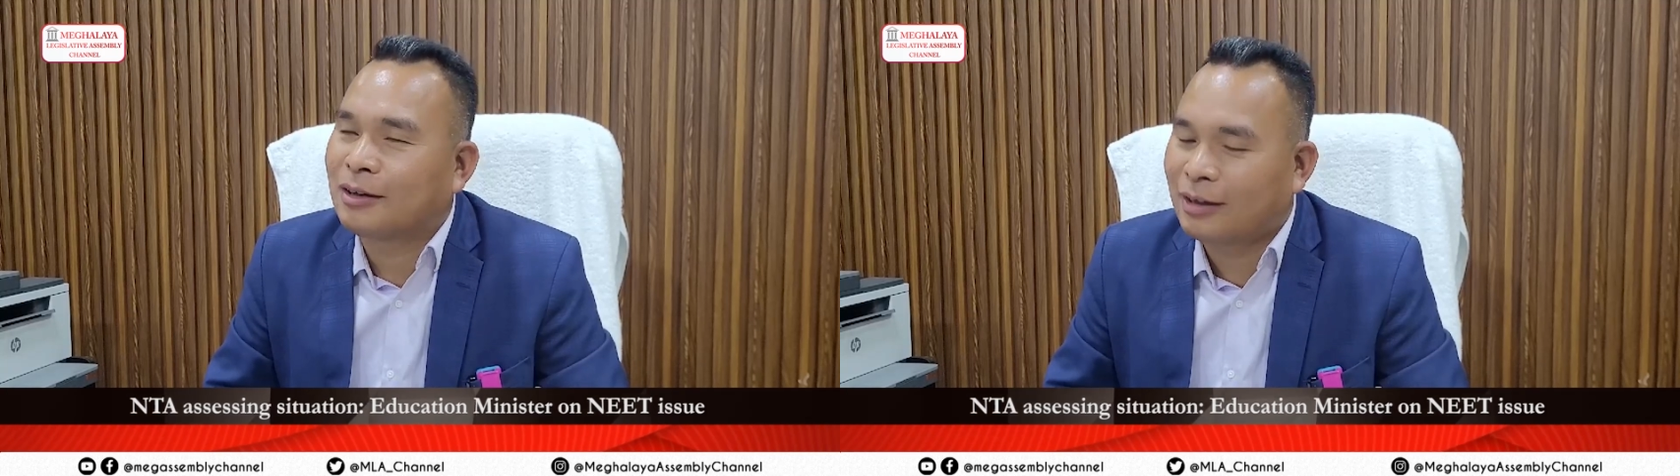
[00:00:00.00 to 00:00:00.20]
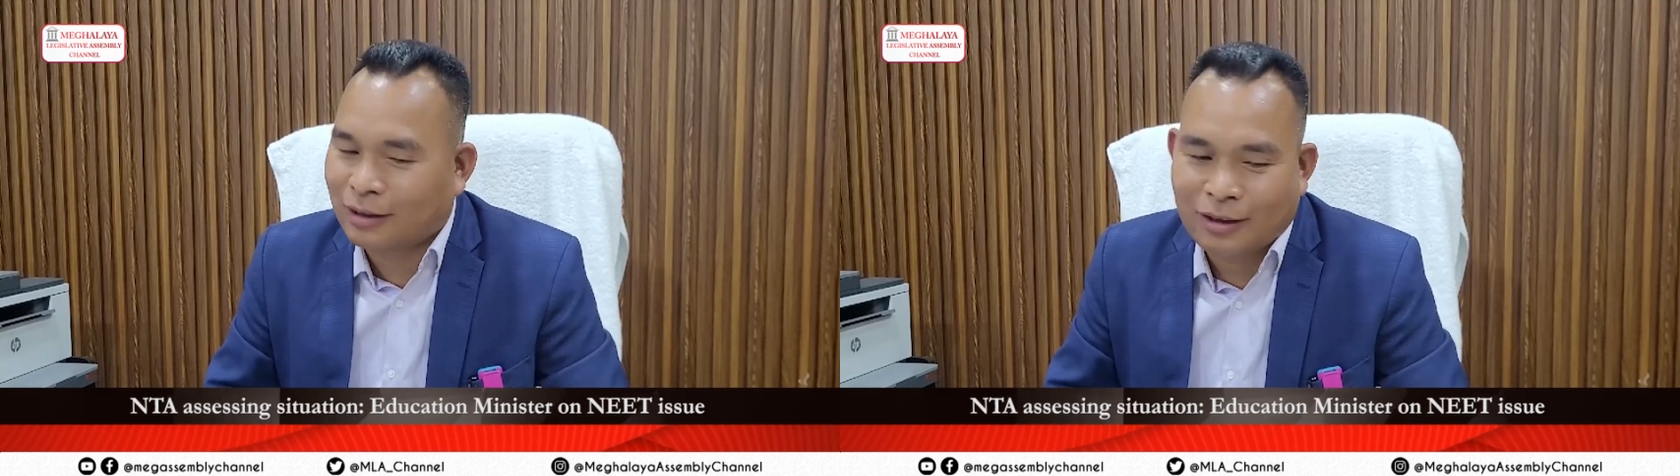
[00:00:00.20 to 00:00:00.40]

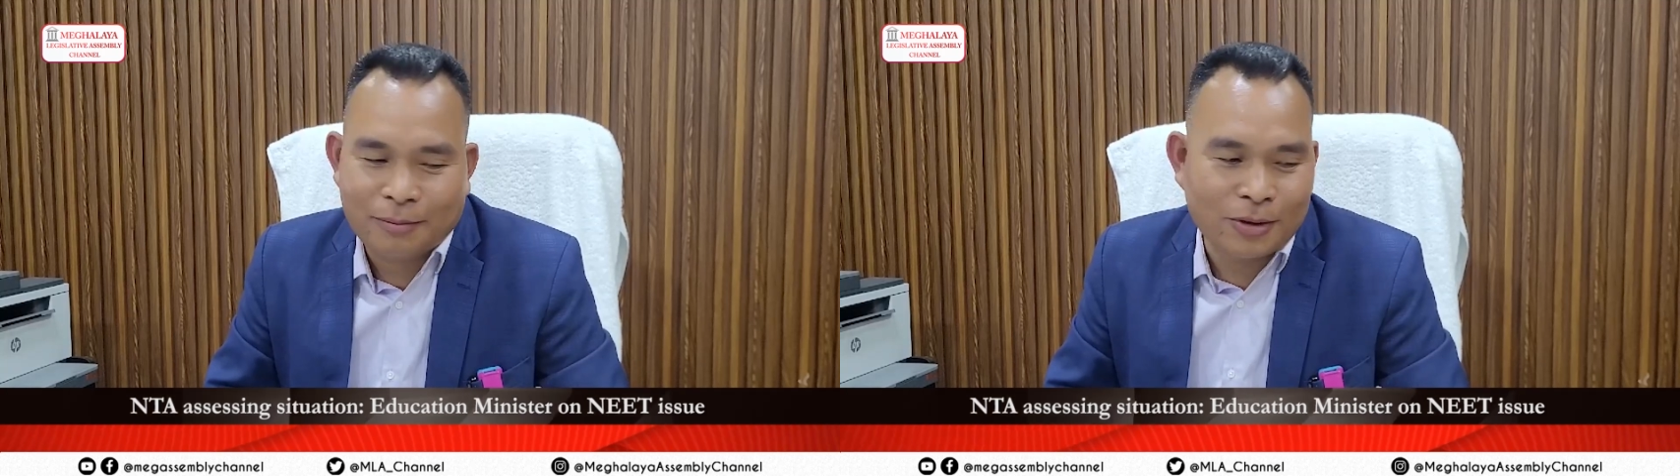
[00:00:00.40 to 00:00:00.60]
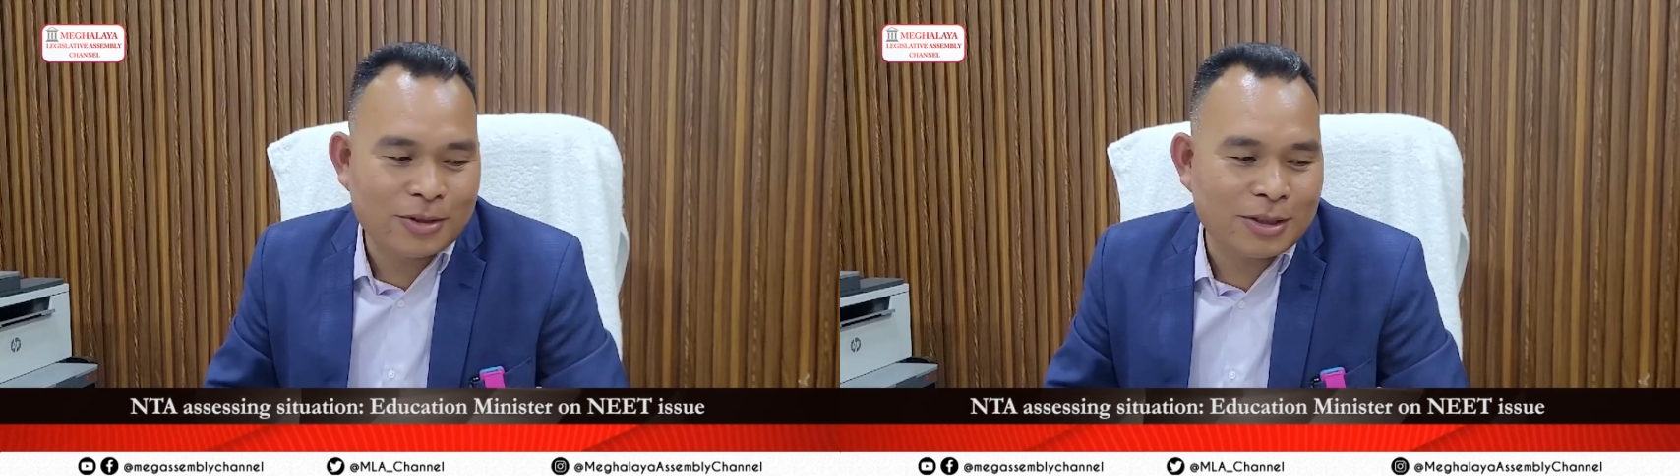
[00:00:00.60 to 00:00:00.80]

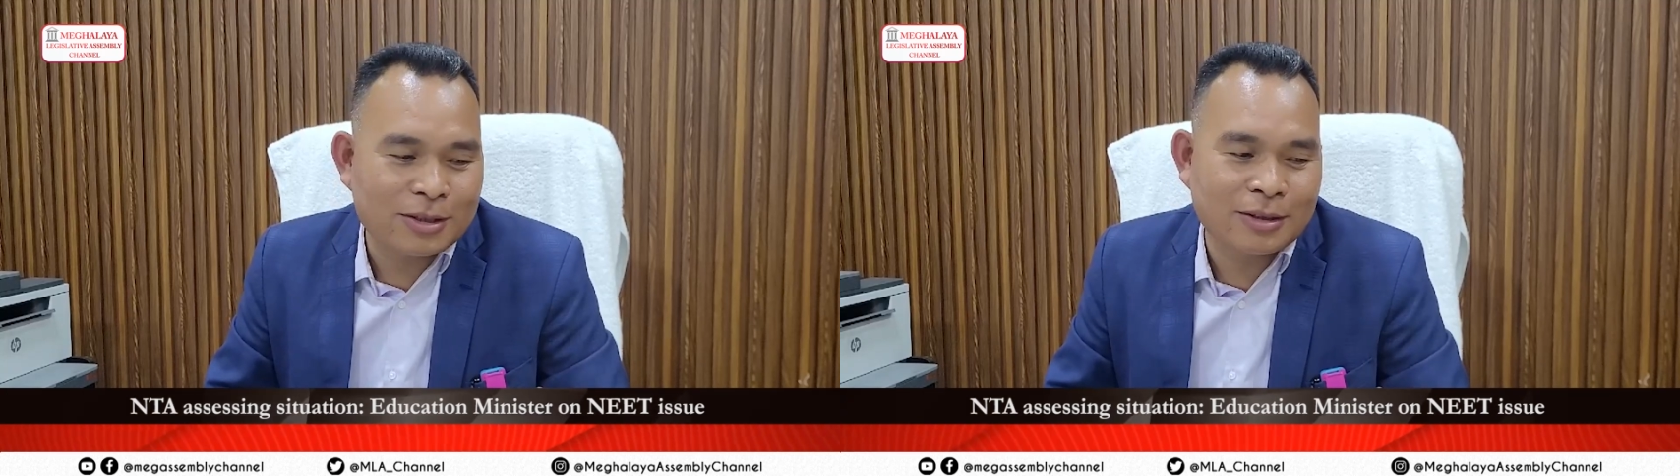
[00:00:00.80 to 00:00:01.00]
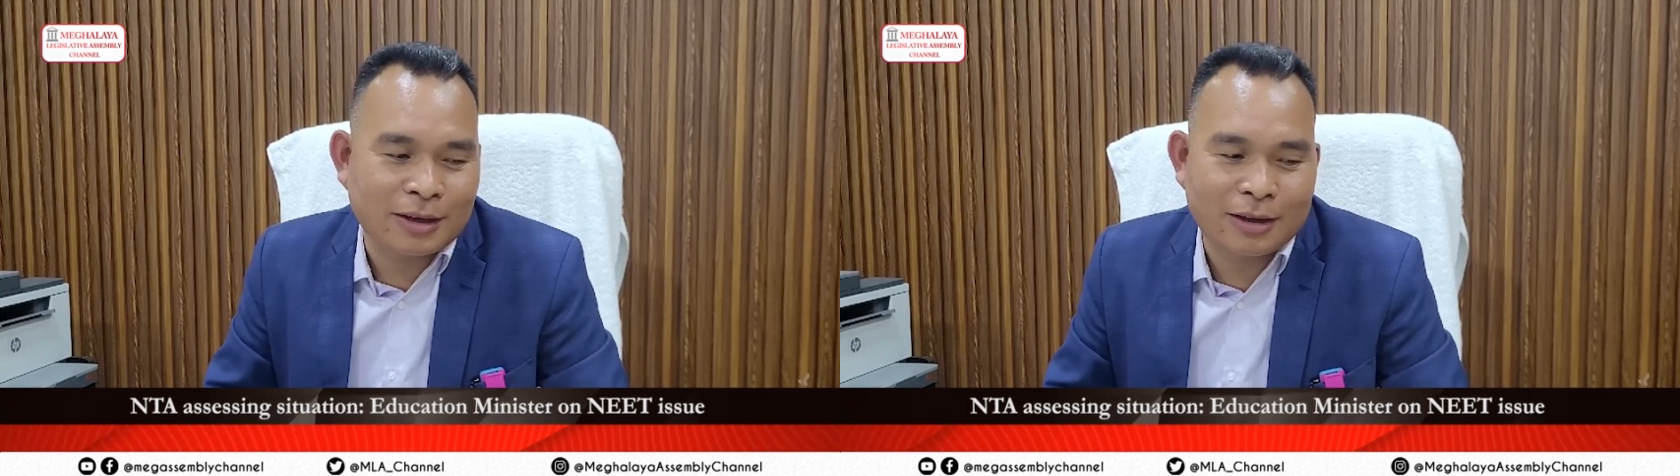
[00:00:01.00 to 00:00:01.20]
because this
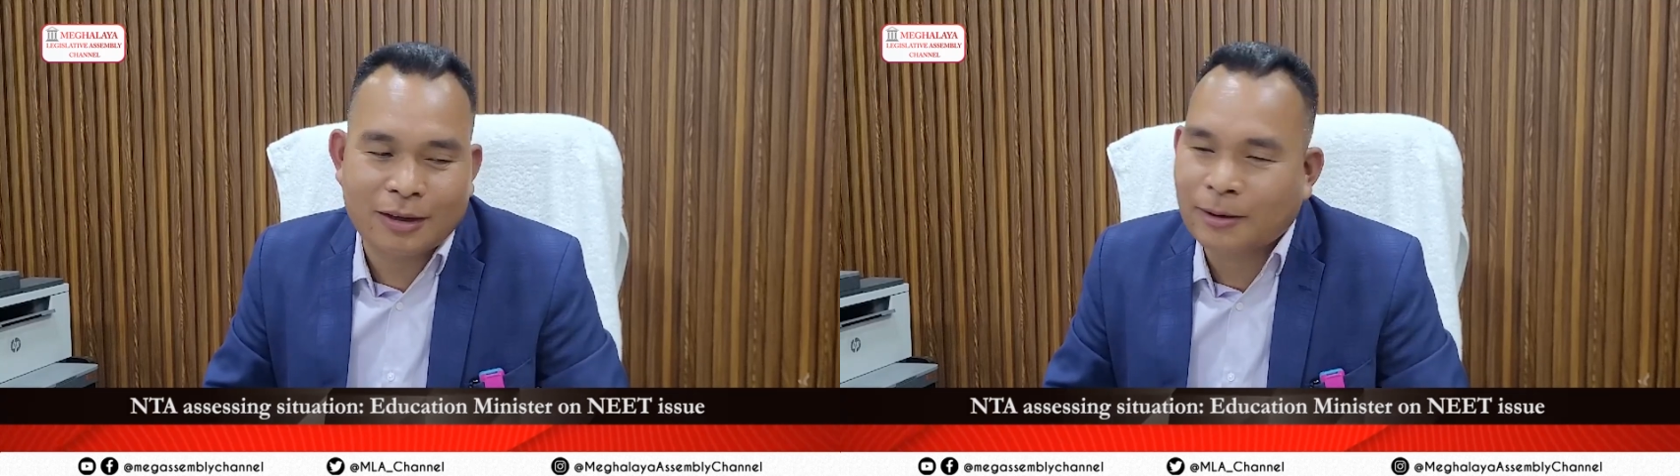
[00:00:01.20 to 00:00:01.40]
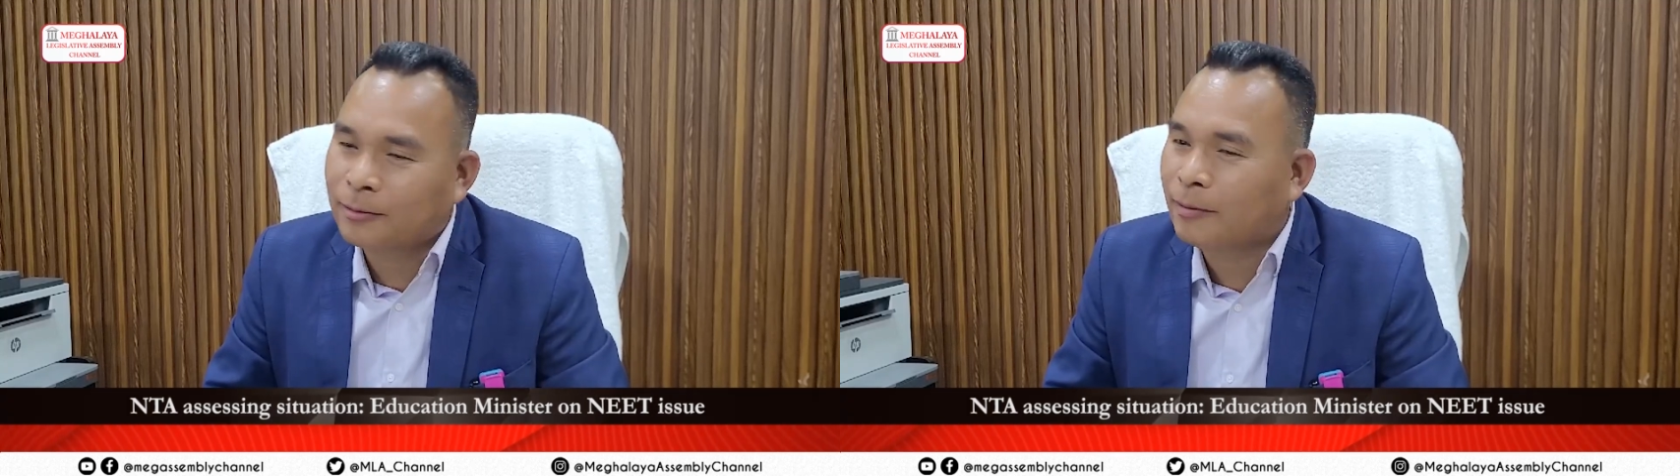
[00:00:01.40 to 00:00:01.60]
is directly